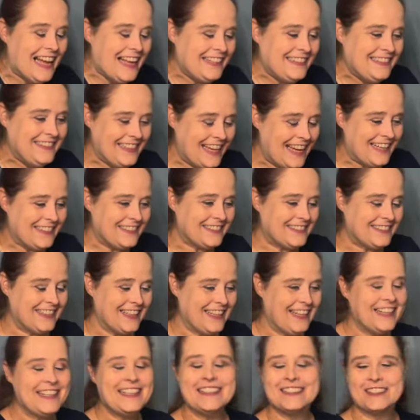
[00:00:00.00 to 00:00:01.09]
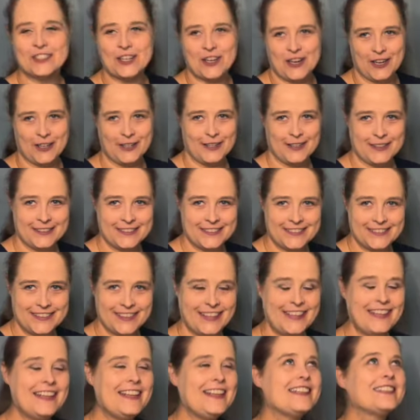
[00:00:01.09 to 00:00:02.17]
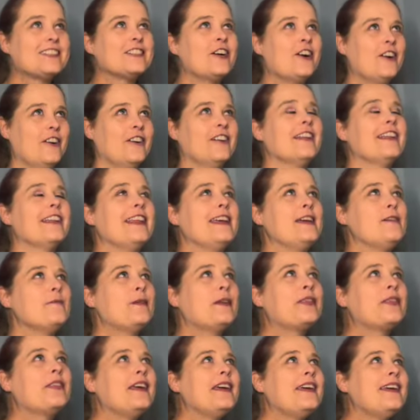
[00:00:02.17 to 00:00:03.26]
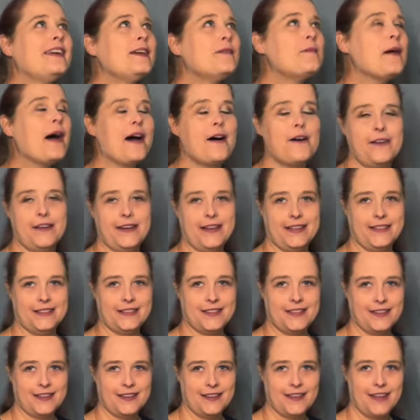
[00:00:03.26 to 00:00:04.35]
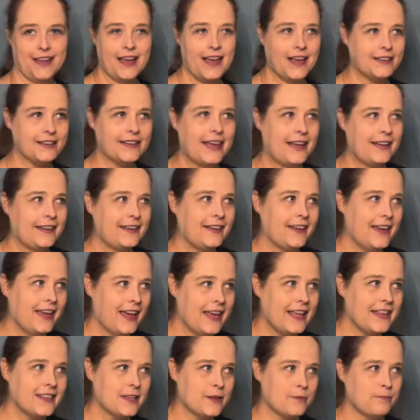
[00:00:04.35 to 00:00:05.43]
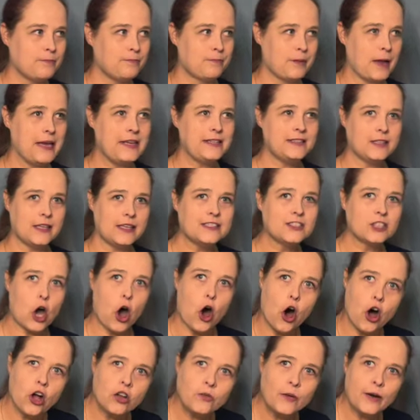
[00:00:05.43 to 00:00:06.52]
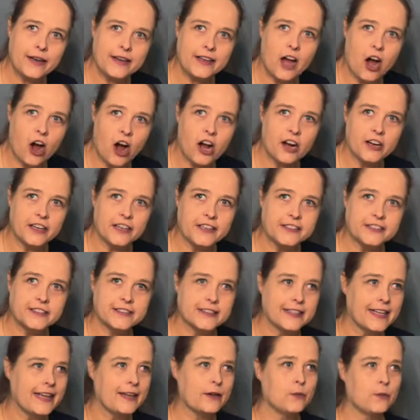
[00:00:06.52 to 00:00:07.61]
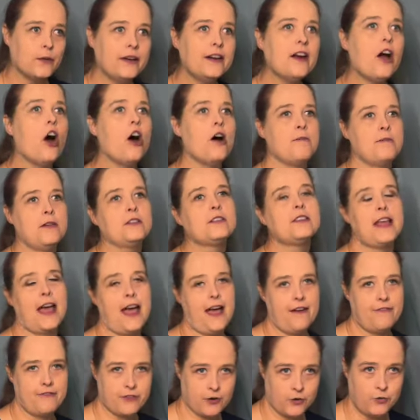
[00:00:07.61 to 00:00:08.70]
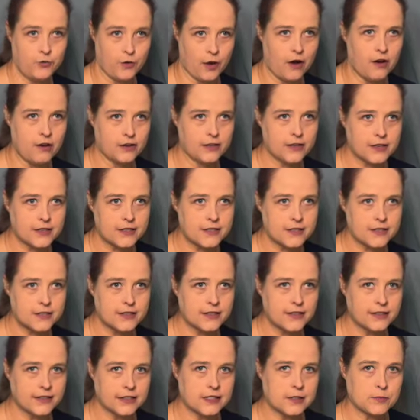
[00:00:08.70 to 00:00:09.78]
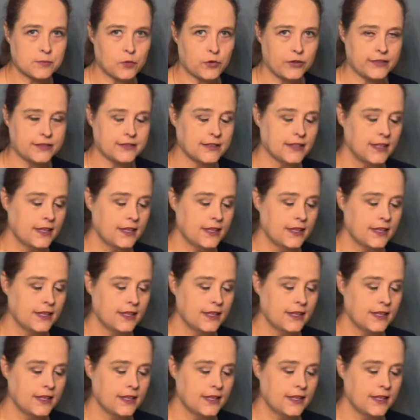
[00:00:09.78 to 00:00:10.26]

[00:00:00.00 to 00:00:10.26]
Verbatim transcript: Yes, it is August, it is early, but think about it. Uh, like in the face it's already august like we're almost half through august at this point